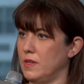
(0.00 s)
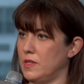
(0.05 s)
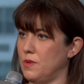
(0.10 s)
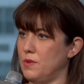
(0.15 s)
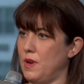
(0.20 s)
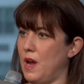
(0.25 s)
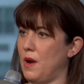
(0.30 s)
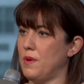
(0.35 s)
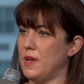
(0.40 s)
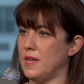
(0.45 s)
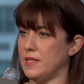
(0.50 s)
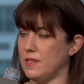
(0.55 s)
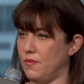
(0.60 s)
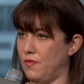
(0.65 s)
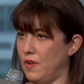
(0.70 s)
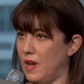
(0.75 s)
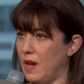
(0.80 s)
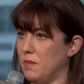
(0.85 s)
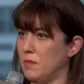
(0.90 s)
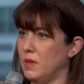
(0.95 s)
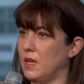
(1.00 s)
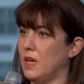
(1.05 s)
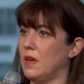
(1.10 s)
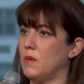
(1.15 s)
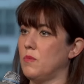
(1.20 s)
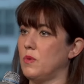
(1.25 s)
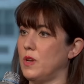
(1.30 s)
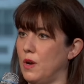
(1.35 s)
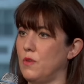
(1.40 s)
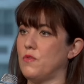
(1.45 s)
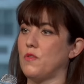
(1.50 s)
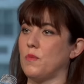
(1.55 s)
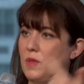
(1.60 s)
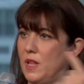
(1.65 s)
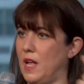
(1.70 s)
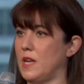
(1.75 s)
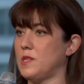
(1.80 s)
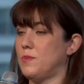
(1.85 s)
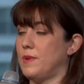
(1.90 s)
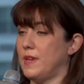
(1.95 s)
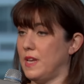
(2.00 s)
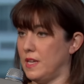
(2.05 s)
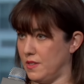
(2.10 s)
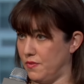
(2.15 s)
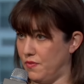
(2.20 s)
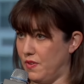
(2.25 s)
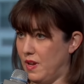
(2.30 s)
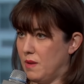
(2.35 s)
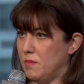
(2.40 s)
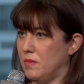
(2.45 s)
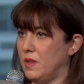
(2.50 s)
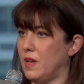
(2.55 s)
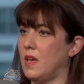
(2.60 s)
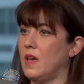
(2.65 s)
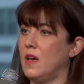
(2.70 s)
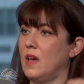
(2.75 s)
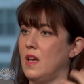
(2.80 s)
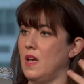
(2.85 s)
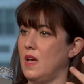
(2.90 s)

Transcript: So now he has a family. We know from the last one he has a family.